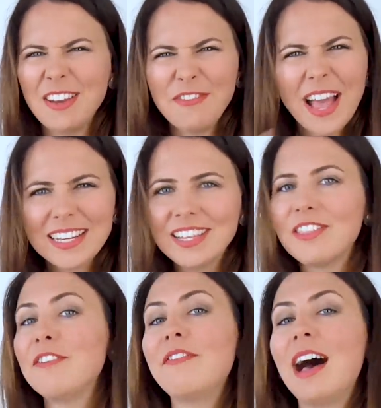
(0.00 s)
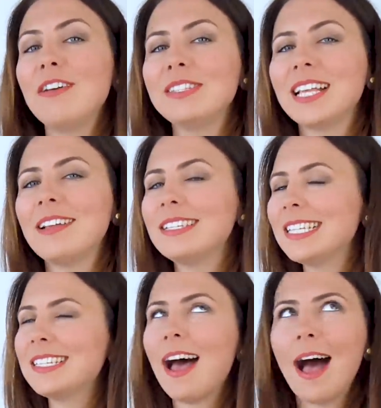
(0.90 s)
In fact, the vowel sound
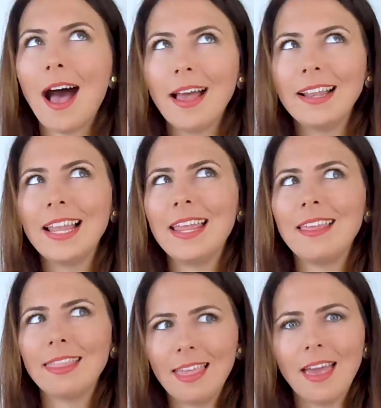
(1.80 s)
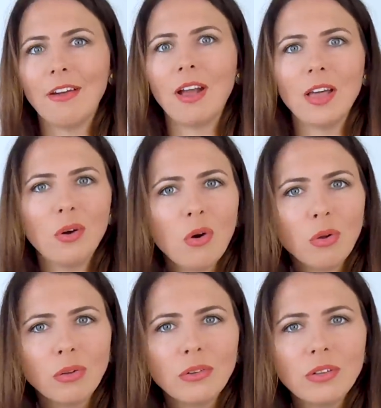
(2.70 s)
is hardly there at
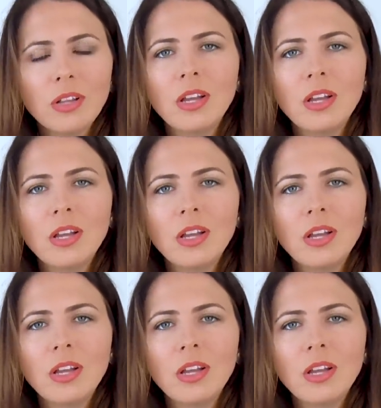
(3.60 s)
all.